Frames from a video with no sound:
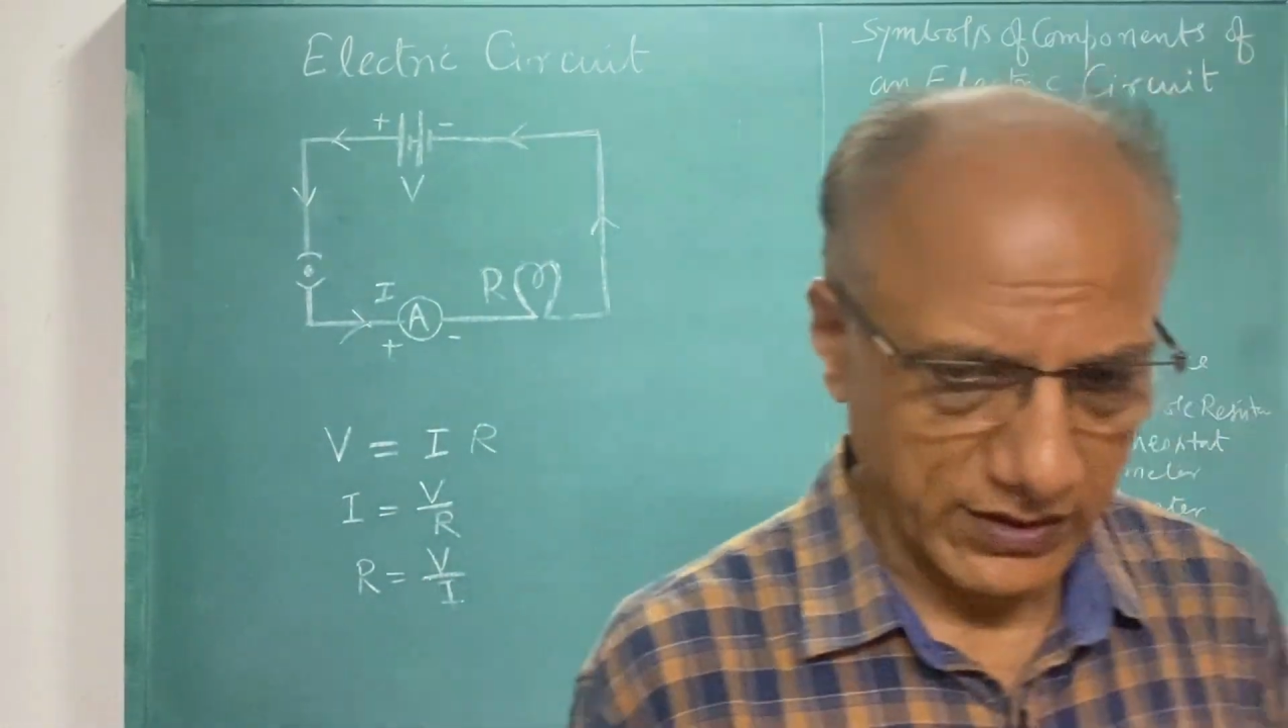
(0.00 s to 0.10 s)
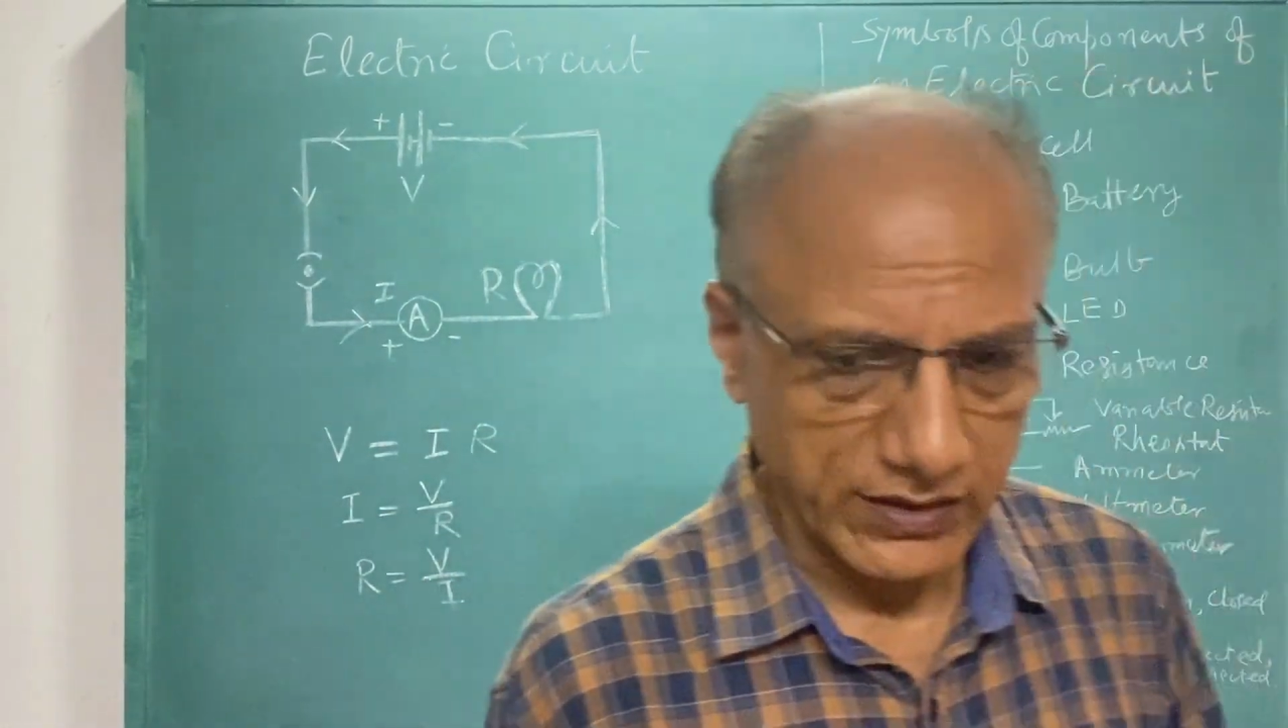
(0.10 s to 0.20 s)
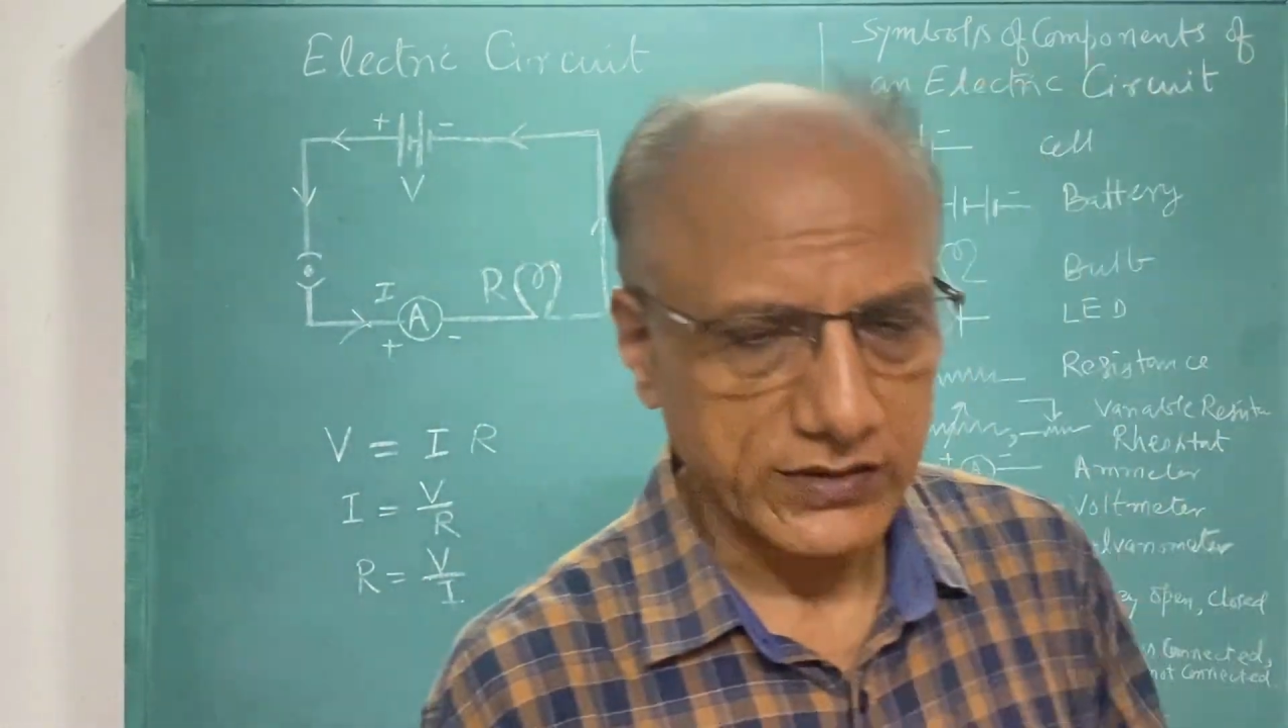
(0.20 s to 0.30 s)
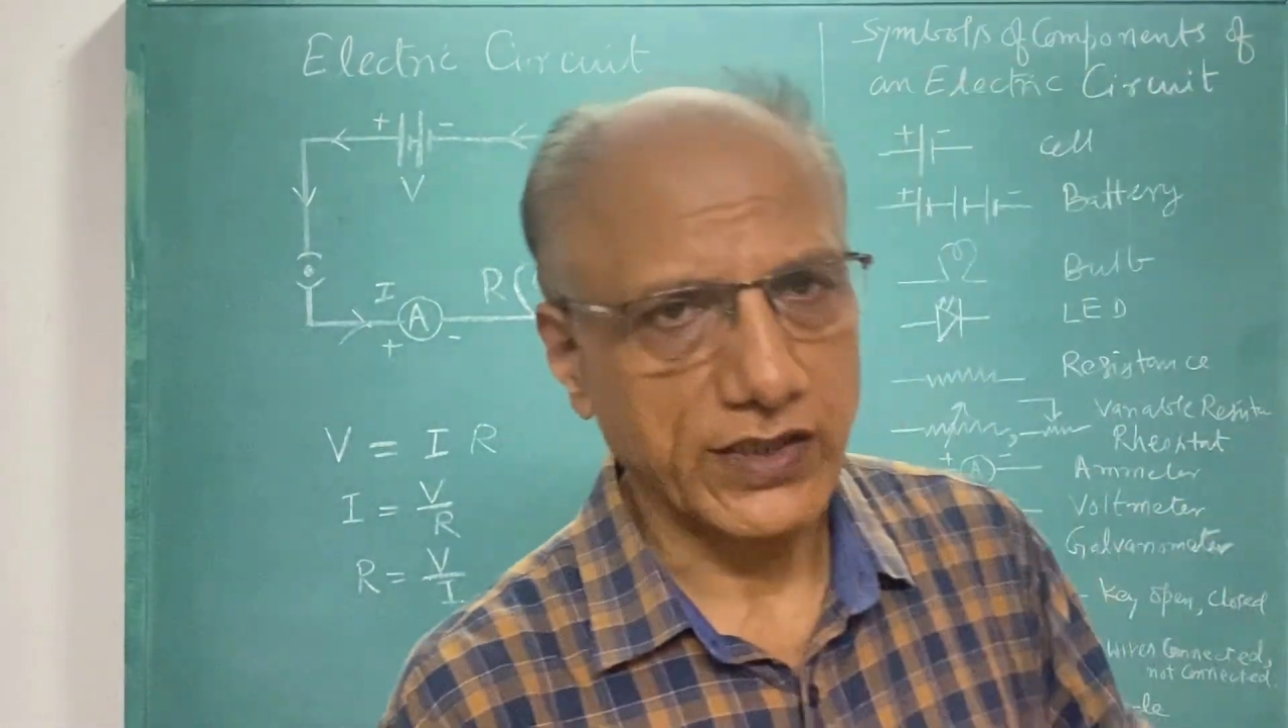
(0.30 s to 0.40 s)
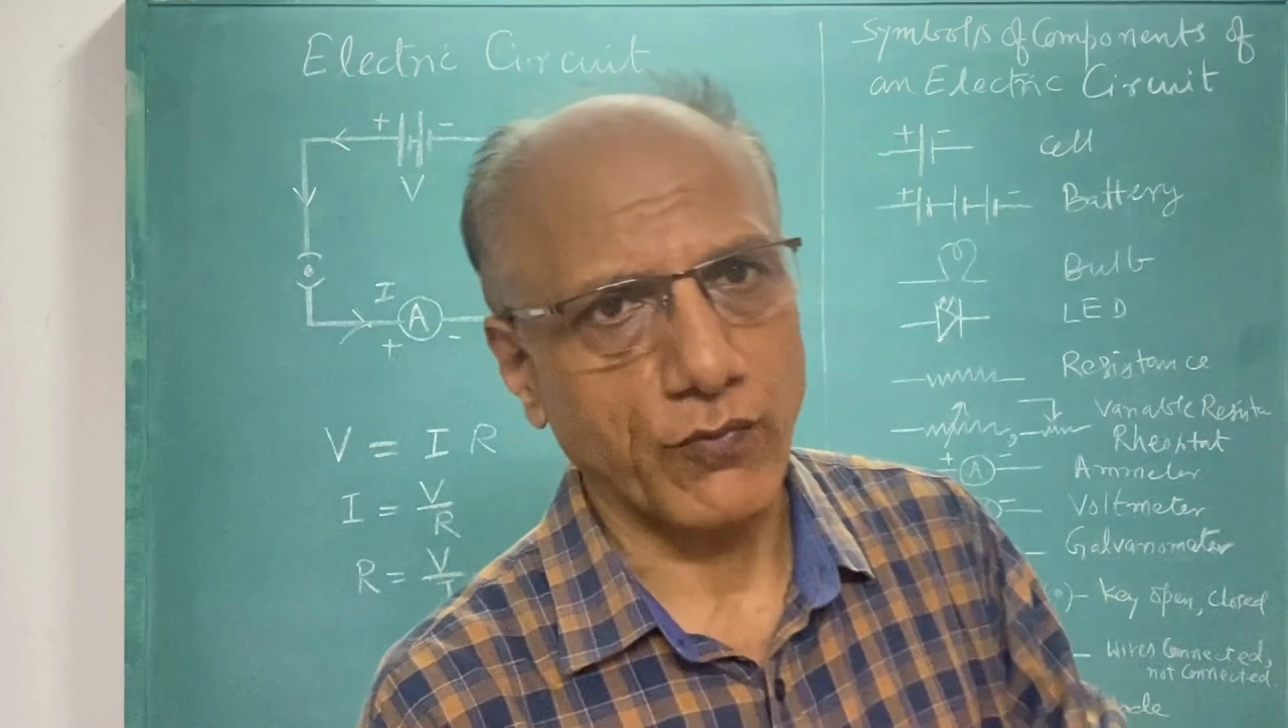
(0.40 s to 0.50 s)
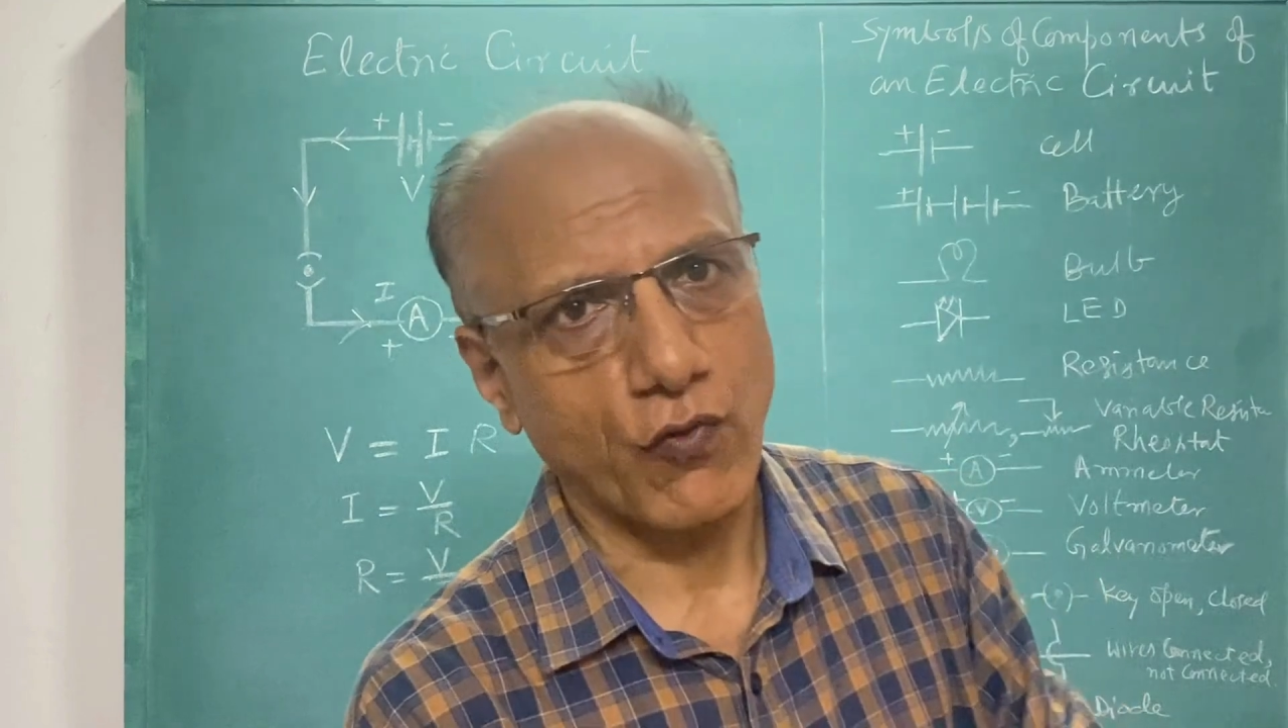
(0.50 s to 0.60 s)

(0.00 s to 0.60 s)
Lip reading: some